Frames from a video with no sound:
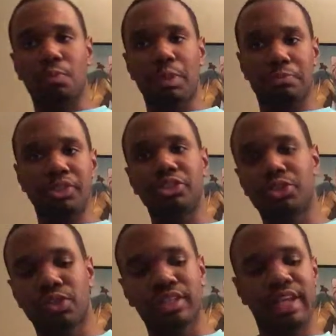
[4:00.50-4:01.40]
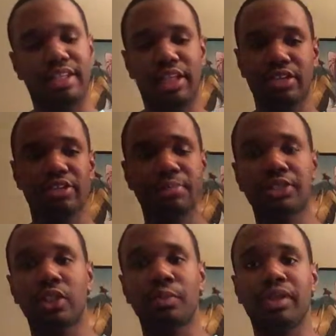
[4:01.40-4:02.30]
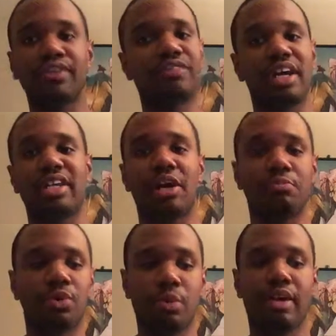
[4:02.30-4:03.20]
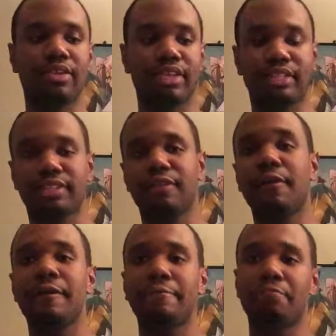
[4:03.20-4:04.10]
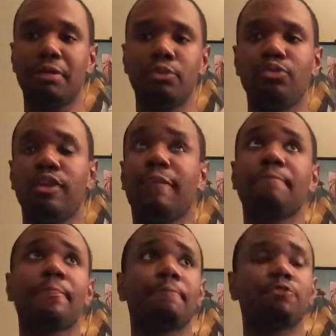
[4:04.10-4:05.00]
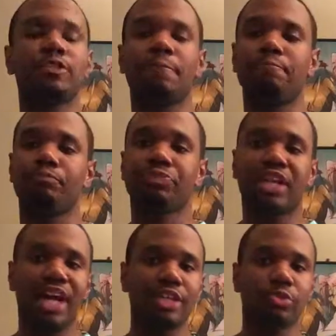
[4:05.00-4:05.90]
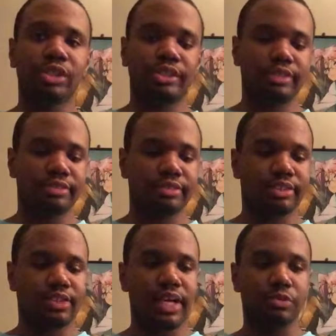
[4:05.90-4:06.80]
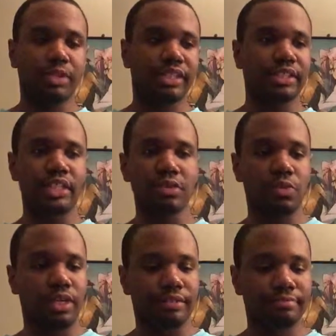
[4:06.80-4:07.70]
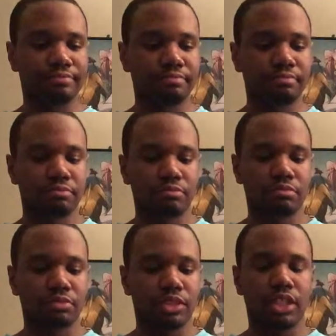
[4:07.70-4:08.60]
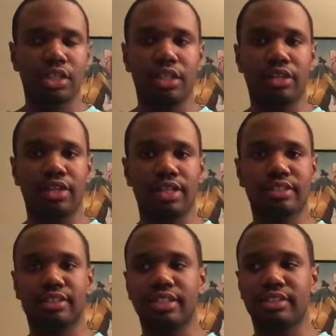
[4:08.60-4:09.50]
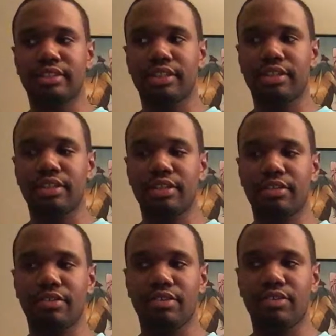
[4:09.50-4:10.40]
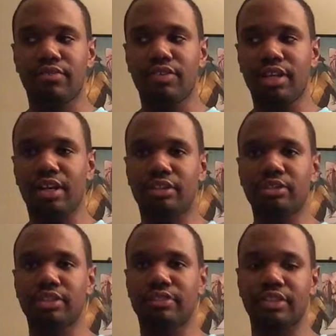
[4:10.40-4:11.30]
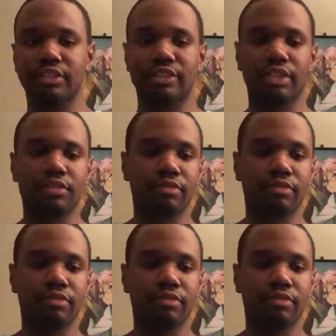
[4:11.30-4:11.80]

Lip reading: I'm pretty sure like later in the episode we're gonna find out more about this. But moving on. So as we continue on, there's this Crucifer's